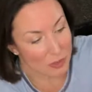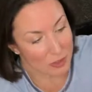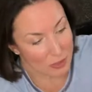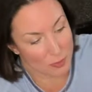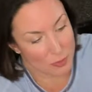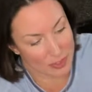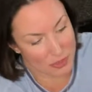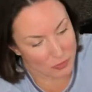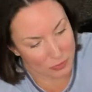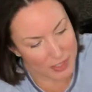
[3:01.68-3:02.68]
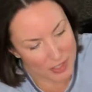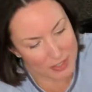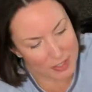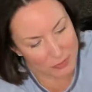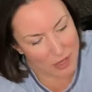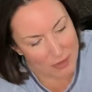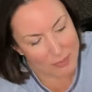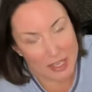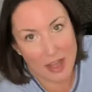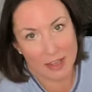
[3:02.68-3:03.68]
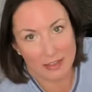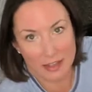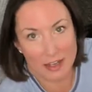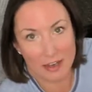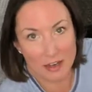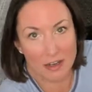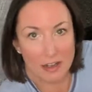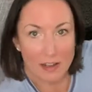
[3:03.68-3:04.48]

source points. Really rub behind there.